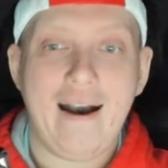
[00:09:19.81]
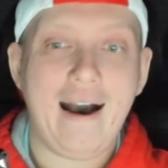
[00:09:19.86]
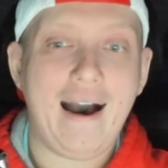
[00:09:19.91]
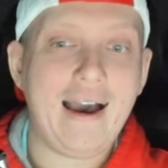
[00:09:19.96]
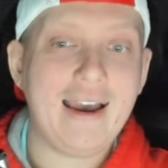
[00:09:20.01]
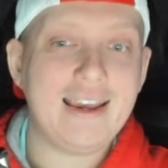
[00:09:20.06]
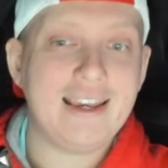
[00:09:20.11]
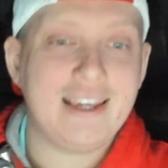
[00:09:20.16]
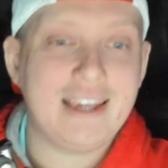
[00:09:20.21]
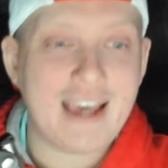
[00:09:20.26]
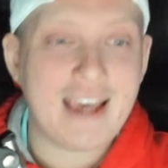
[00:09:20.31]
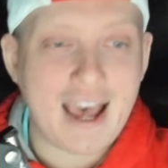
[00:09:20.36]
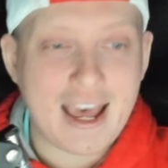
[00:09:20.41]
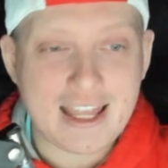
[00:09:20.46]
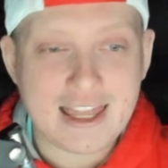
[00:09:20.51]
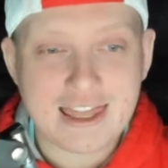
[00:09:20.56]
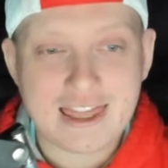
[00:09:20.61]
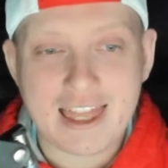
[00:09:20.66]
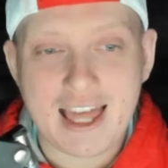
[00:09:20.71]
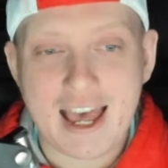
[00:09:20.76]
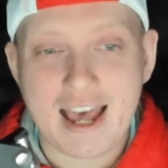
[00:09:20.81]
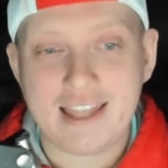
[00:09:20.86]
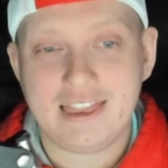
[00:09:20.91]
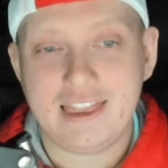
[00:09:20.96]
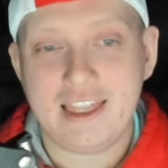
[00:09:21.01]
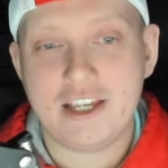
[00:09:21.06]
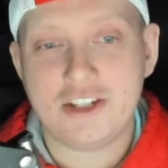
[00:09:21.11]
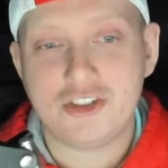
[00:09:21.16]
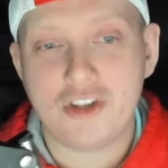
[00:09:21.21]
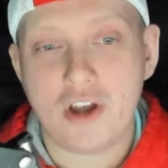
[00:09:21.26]
I get that
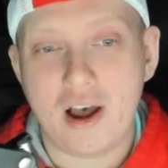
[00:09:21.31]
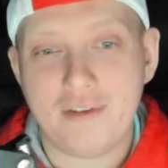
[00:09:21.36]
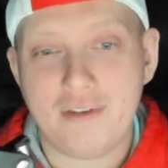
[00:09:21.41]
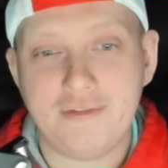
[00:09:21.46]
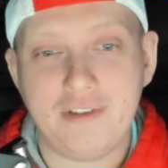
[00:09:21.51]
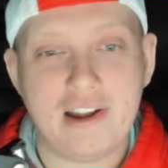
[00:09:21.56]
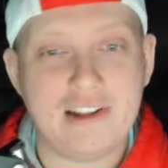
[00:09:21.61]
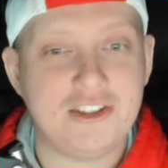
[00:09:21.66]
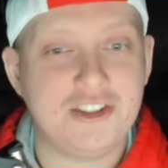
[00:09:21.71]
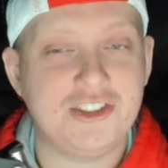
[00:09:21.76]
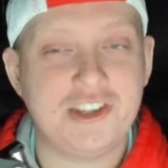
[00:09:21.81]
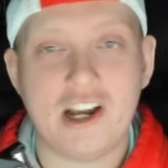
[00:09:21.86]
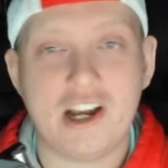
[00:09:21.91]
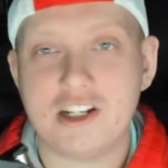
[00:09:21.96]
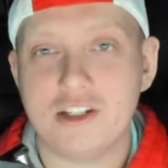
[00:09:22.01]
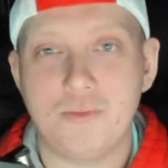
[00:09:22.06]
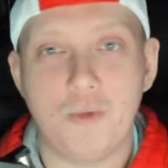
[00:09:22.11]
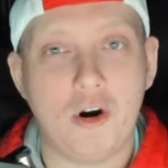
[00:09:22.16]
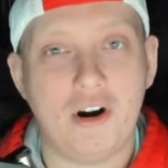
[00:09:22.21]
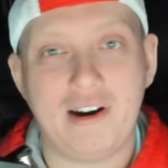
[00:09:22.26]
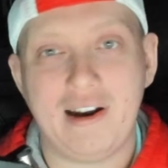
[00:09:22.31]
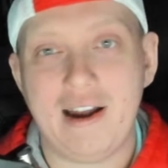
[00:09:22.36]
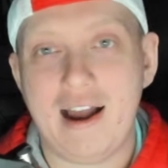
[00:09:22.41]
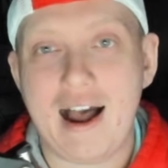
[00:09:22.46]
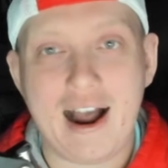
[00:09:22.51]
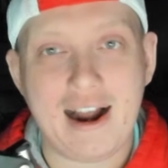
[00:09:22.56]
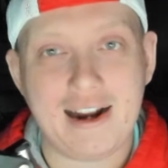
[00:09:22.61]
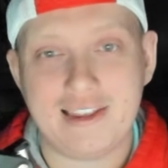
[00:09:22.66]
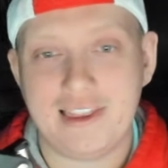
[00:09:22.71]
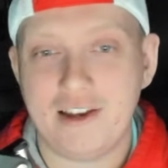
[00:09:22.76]
this offense sucks more
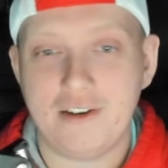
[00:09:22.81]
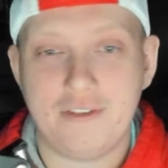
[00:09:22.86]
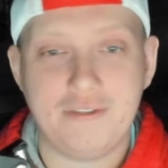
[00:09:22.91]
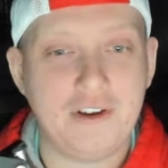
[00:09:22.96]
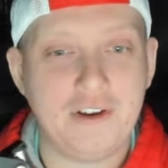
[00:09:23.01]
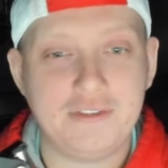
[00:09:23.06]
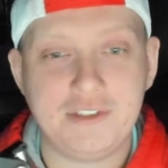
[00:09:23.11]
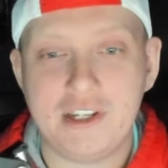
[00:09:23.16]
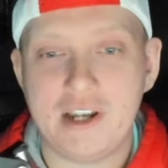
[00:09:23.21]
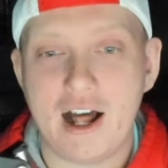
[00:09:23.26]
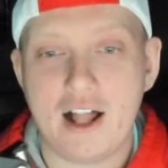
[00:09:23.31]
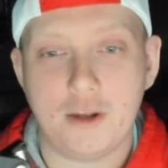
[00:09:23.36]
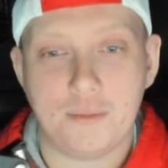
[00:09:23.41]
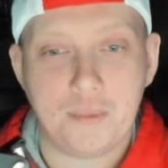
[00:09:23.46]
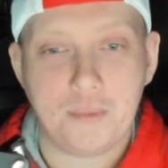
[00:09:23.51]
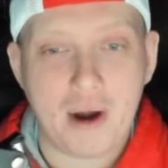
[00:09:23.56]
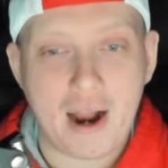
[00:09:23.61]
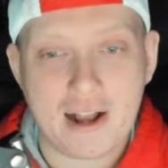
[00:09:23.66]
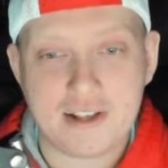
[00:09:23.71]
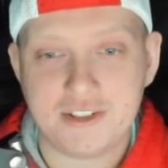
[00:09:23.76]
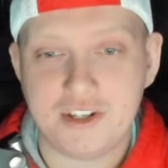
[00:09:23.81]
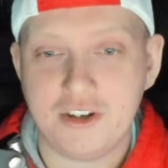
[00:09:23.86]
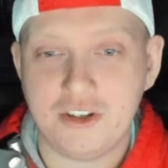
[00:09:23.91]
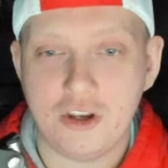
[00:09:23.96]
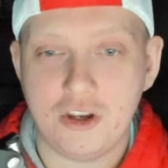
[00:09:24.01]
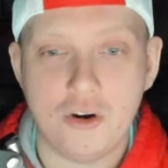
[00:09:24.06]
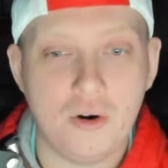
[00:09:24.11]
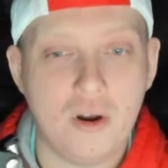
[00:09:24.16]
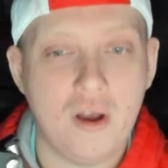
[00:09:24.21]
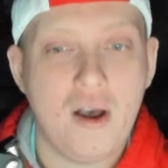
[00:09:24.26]
cock than a $50
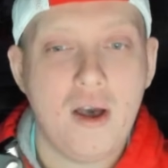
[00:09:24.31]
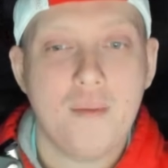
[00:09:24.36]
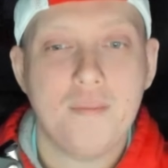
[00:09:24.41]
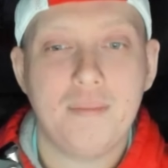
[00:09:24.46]
prostitute,